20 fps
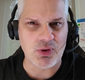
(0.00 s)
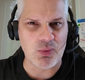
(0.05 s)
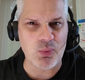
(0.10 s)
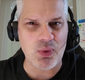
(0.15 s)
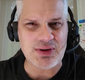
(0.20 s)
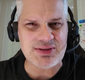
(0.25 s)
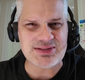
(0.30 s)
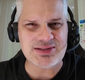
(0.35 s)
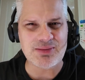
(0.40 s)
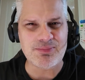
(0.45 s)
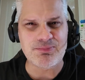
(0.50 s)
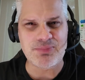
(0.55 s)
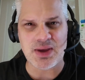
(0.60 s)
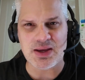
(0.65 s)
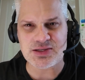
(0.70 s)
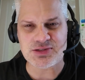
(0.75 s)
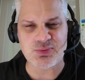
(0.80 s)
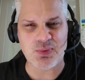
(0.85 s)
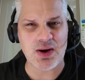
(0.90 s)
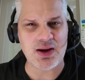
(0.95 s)
But what's the
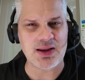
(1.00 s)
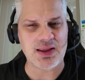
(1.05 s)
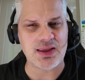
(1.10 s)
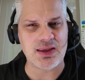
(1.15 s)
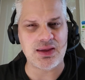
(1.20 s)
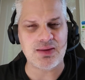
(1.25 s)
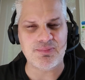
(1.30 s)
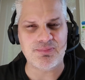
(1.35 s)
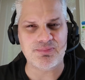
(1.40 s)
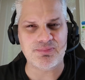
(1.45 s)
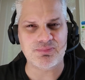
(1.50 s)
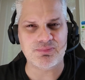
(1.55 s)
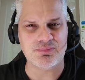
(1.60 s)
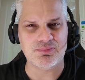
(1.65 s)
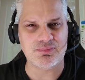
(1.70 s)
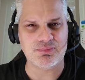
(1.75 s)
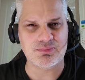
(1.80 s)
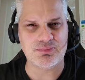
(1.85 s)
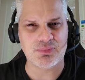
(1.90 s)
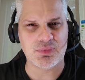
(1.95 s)
best way to keep
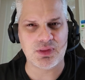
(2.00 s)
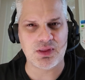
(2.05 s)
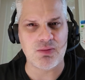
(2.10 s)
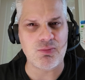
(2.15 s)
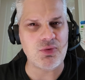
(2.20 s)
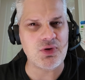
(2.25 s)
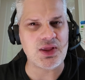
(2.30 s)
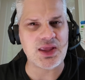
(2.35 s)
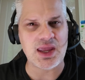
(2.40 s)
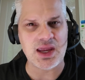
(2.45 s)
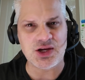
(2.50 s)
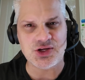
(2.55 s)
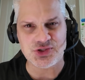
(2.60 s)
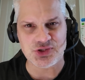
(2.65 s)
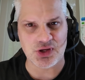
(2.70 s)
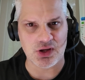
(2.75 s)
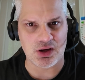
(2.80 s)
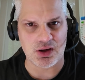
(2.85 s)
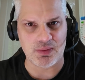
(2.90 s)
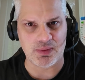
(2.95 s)

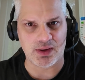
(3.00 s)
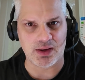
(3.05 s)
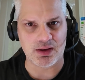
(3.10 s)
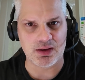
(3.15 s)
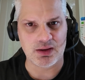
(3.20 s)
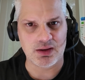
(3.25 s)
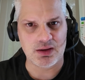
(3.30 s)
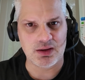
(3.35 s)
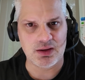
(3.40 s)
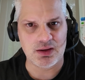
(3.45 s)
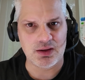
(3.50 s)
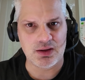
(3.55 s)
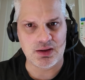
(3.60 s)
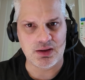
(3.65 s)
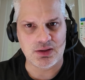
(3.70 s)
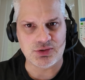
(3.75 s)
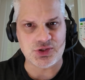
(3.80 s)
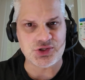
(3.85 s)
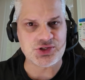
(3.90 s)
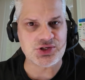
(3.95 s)
communication going?
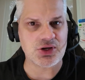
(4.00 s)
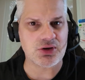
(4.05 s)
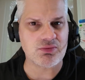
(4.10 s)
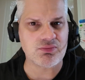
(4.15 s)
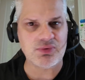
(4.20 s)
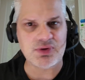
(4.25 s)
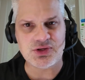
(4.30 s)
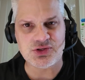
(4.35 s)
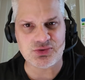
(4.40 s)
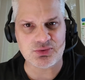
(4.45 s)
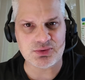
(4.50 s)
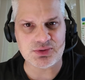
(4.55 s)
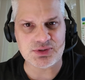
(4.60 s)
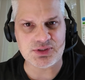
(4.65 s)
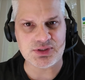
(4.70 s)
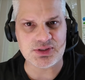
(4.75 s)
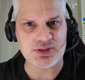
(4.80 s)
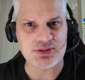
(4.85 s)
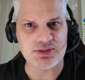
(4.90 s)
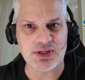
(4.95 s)
To share
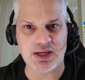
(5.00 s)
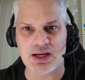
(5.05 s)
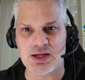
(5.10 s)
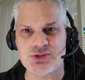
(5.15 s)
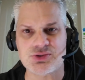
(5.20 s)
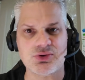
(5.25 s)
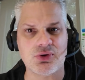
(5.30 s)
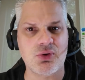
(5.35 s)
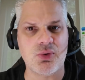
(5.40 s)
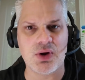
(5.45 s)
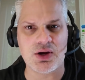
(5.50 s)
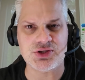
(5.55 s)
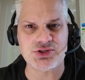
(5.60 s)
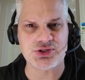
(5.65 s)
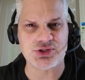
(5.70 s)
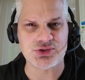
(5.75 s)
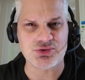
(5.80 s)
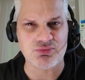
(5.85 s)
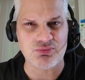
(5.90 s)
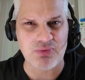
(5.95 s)
resources, to answer
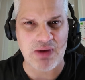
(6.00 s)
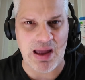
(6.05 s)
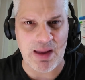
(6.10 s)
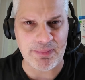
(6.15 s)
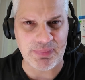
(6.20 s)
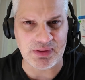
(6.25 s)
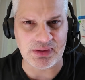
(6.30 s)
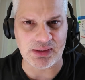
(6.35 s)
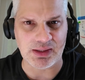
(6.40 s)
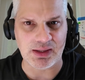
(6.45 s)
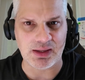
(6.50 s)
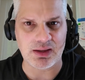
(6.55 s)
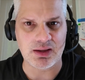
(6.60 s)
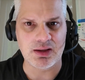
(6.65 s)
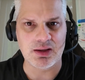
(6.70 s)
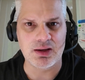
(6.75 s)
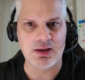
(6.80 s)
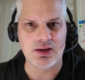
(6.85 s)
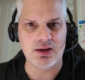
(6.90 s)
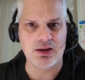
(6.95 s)
questions
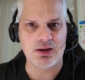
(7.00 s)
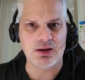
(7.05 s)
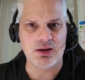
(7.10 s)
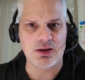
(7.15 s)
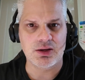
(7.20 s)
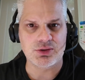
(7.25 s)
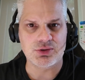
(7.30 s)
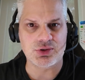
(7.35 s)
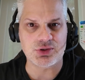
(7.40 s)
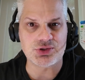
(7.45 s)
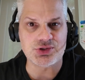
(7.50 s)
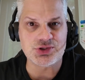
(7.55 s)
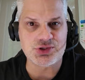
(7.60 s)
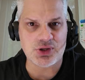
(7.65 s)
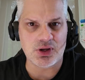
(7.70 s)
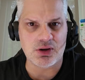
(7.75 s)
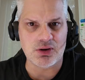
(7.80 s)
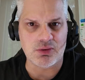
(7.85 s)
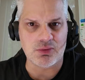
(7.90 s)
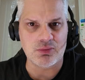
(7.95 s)
rapidly, to
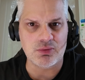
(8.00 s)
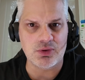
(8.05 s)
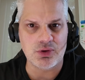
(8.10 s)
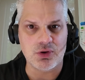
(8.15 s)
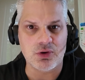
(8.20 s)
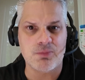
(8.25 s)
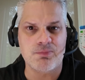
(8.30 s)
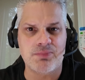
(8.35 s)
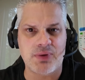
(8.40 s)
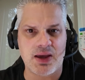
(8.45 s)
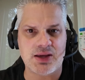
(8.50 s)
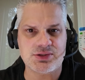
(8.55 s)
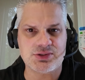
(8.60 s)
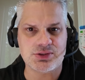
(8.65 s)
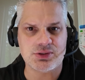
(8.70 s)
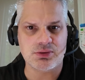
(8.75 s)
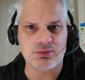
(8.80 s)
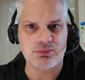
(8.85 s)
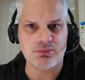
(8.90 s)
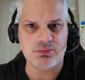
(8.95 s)
show your
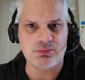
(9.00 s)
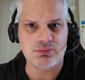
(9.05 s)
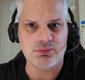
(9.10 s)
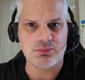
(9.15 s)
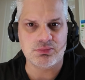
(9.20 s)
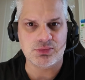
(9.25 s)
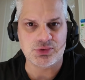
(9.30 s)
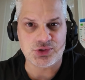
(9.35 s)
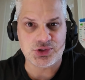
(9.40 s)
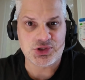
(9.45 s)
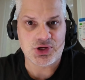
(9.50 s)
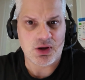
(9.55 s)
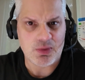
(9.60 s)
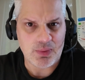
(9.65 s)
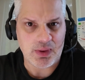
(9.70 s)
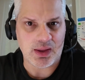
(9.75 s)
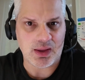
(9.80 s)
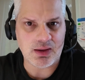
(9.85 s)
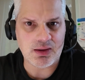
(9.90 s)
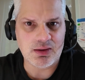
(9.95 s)
best
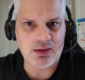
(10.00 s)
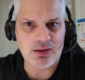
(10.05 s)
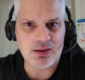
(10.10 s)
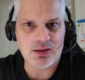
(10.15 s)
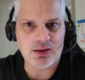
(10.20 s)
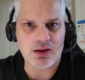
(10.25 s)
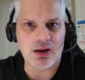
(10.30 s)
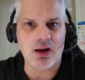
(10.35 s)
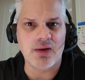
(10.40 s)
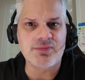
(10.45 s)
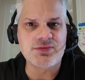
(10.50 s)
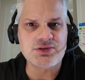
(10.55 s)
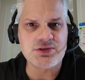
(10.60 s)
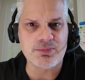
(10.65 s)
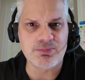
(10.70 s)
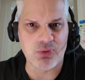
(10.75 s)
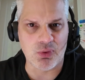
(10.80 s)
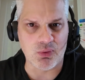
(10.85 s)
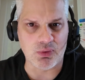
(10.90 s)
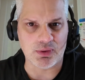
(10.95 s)
showing of
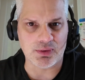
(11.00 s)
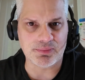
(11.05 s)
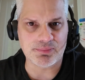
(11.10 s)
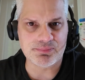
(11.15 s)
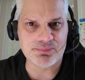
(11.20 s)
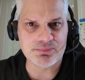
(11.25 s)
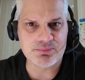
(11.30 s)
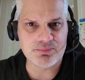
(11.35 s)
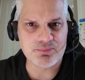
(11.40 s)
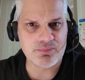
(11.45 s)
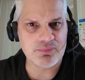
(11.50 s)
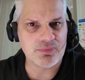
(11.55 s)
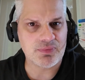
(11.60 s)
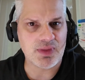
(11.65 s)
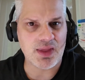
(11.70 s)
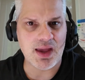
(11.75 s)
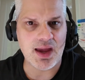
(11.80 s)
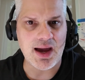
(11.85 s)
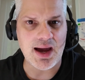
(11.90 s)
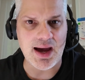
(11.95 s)
support.
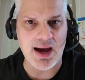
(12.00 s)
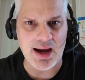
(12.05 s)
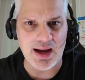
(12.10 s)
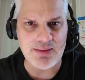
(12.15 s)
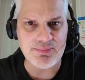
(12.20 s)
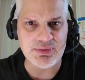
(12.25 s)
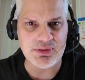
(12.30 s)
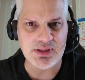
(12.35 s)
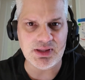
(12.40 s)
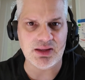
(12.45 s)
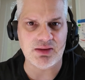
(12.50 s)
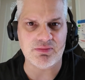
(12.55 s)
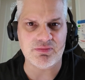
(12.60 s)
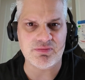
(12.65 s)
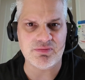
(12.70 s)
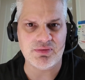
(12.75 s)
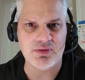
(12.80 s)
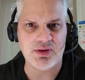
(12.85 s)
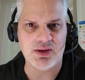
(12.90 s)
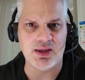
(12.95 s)
I
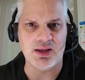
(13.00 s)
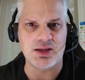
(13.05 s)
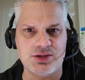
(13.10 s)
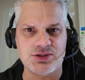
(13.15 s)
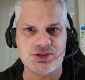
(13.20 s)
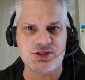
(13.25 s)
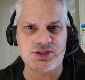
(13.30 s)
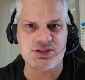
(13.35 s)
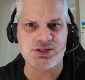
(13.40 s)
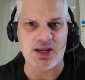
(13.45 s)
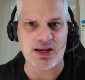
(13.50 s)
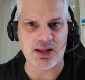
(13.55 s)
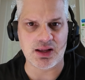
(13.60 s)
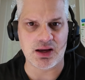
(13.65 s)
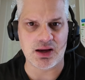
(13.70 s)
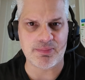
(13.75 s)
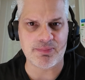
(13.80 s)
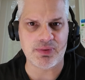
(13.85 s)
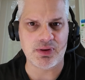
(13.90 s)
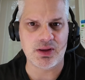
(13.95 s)
believe it is
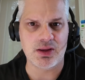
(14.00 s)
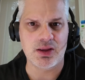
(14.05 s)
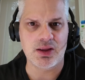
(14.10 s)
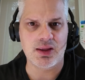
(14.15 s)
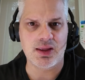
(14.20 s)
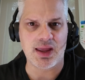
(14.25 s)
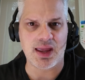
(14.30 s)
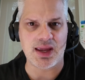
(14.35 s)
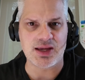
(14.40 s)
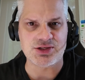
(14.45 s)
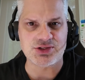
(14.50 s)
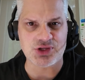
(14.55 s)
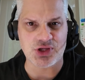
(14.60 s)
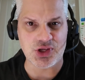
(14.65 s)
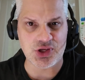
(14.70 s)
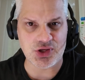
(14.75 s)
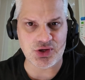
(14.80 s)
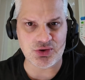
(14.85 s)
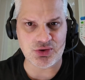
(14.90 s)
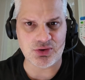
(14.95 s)
setting up a
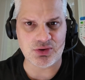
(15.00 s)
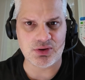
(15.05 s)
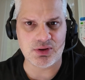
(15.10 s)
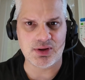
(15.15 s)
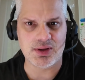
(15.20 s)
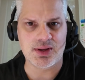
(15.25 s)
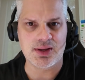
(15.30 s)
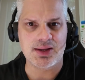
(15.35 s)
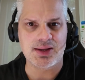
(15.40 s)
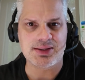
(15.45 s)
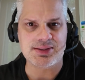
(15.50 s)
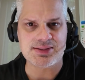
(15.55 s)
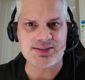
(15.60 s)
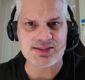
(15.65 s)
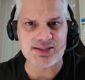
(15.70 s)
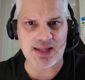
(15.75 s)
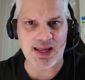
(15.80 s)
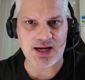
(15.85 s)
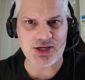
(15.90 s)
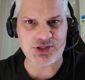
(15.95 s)
secure
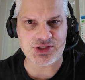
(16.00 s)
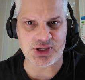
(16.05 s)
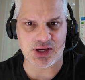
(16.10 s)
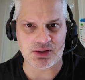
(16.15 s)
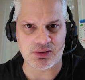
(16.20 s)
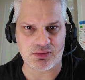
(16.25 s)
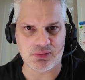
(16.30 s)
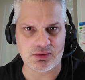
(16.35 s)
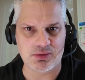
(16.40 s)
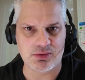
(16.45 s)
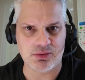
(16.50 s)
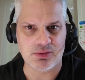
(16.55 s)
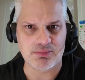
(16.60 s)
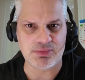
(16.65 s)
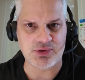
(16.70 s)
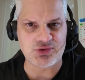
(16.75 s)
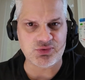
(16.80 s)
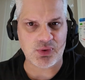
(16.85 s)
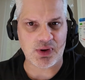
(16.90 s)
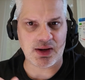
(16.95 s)
Slack channel
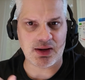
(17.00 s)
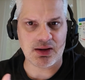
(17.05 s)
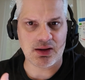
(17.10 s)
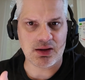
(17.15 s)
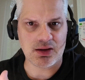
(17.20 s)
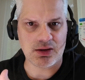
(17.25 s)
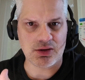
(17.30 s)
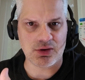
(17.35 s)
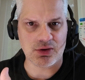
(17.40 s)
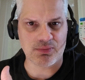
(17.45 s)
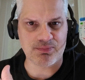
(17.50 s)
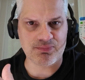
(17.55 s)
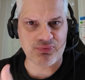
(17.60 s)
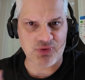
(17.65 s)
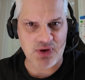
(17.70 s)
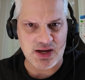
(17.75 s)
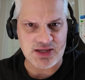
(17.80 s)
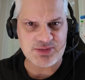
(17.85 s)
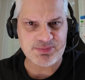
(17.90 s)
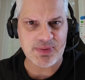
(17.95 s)
between your
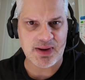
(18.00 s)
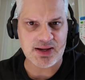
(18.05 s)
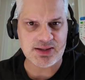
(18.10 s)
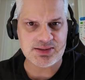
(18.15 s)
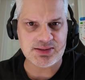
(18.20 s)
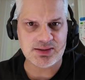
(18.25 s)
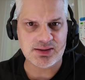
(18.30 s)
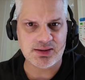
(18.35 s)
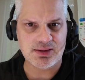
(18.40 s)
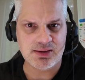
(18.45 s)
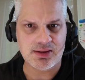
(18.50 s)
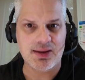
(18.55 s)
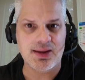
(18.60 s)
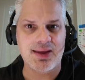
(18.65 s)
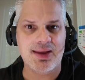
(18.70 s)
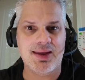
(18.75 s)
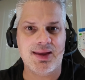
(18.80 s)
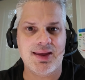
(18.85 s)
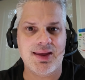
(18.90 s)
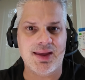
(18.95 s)
prospect
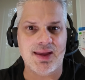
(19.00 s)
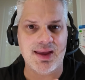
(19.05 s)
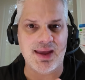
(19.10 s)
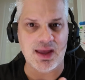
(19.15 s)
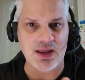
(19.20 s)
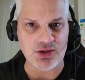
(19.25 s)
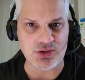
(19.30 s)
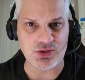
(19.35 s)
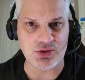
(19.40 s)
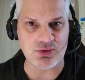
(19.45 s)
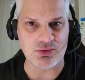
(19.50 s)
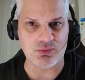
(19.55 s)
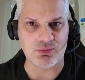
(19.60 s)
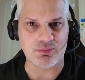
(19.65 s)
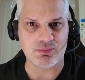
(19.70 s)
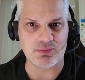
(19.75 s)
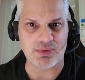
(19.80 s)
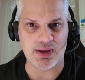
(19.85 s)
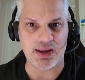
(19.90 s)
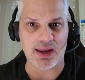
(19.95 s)
and
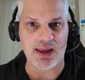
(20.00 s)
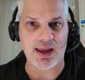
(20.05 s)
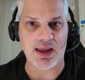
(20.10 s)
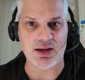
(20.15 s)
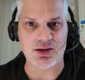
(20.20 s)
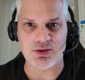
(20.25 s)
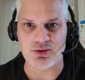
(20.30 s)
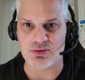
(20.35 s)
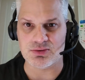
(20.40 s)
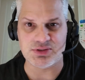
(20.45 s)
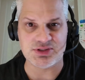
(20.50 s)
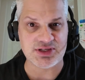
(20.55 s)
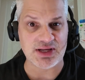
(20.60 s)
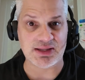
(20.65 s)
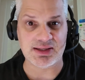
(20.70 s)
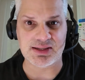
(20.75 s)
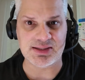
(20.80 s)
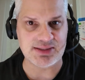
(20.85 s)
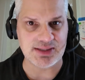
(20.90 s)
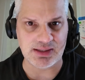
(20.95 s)
you and your
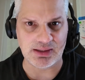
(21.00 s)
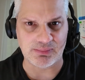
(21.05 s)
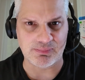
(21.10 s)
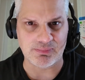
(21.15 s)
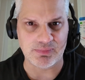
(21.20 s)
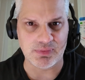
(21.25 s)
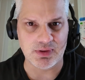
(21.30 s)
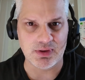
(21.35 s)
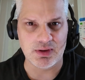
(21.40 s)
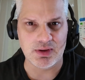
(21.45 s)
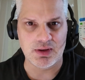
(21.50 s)
selling team.